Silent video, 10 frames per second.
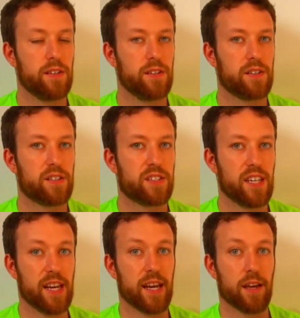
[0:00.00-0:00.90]

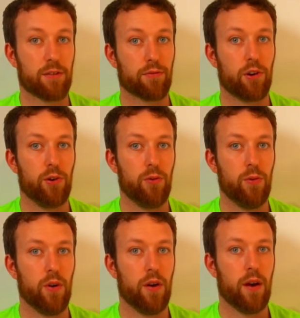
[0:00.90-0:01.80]
seeing it through,
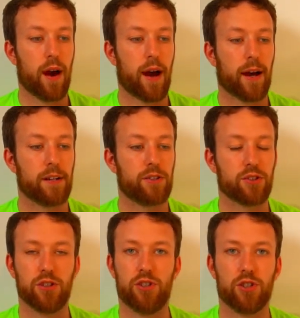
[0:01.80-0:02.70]
and
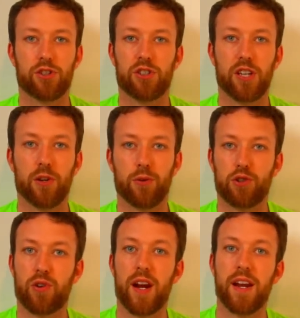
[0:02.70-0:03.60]
just adjusting your
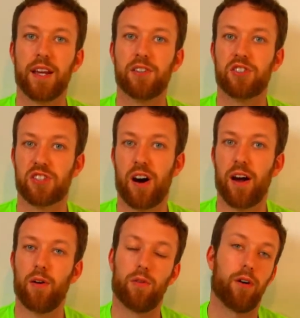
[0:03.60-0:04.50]
training
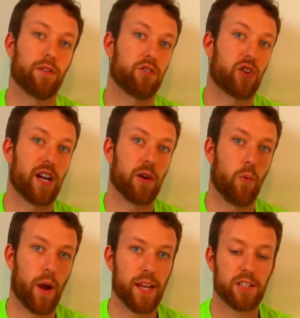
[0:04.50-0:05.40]
style rather than training
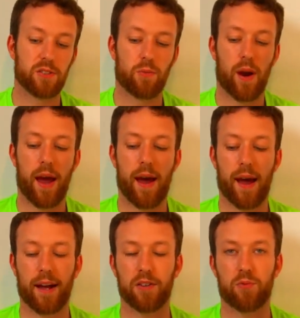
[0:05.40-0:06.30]
weight.
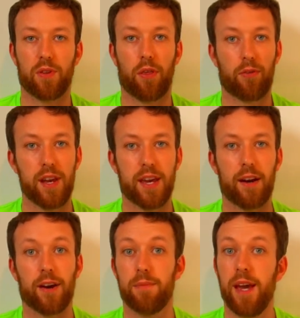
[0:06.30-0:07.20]
Whereas with a 3
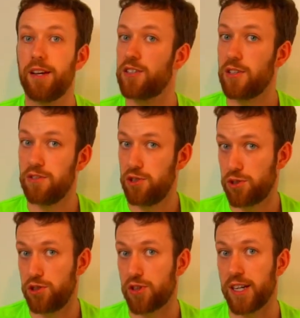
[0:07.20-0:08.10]
kilogram, yeah, you can still
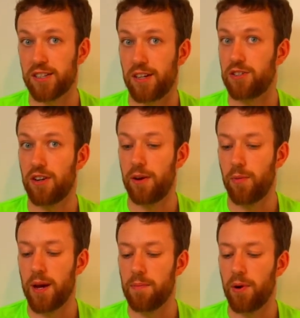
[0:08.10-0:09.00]
adjust your training style and training
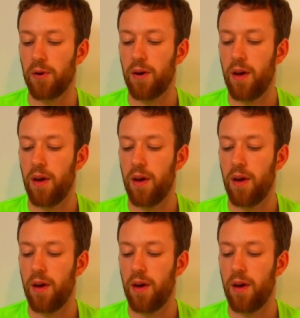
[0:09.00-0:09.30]
weight, but